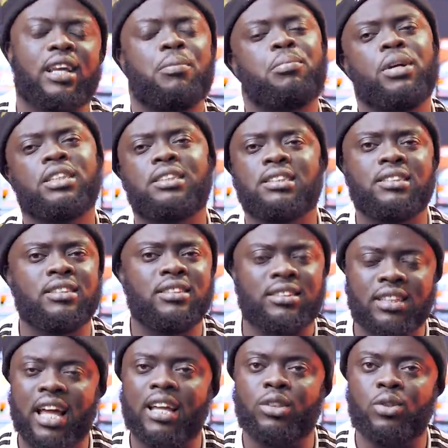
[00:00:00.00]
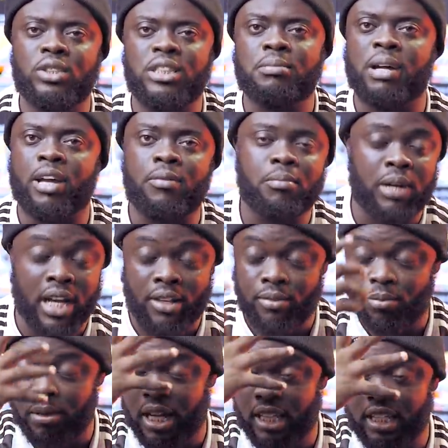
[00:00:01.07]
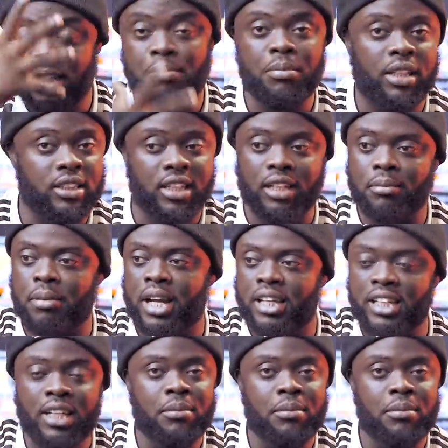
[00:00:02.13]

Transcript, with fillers: the person is like using my, my, my image and my